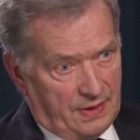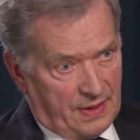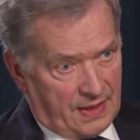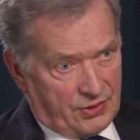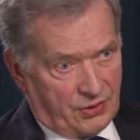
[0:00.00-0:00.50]

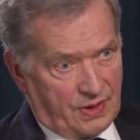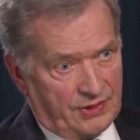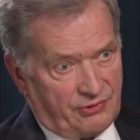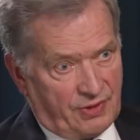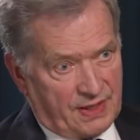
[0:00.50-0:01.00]
NATO
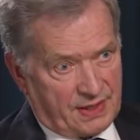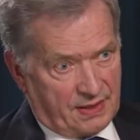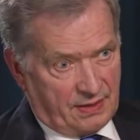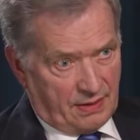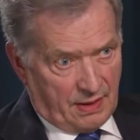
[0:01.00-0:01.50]
countries
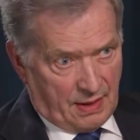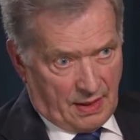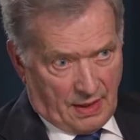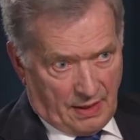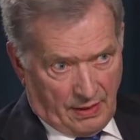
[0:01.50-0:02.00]

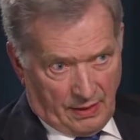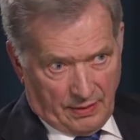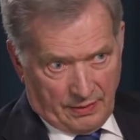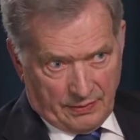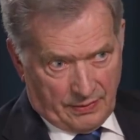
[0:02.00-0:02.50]
Uh,
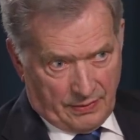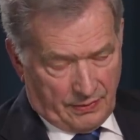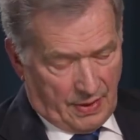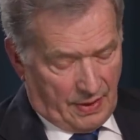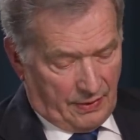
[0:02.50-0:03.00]

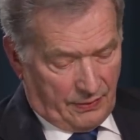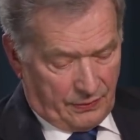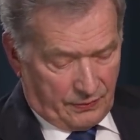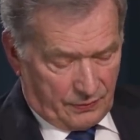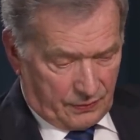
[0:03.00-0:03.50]
uh,
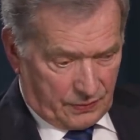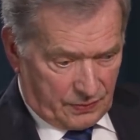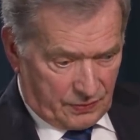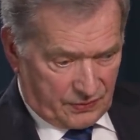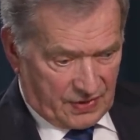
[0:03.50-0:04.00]

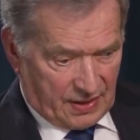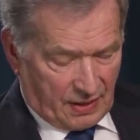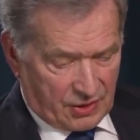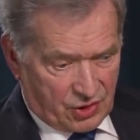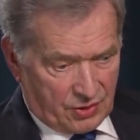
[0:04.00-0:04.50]

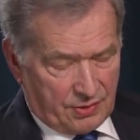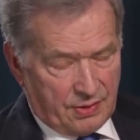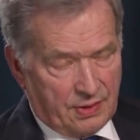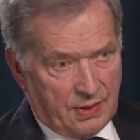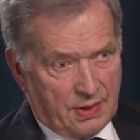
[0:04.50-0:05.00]
take action,
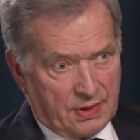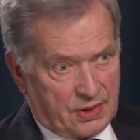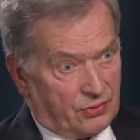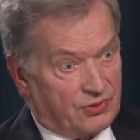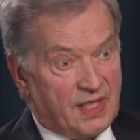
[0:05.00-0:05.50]

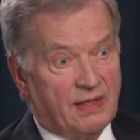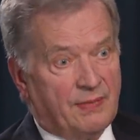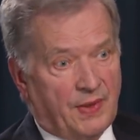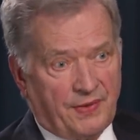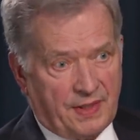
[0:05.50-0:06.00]
so
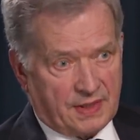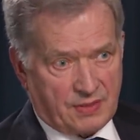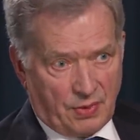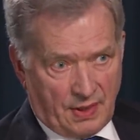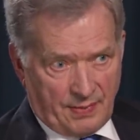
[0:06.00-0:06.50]
terrible
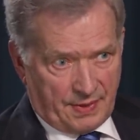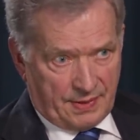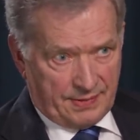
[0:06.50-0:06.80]
things will happen.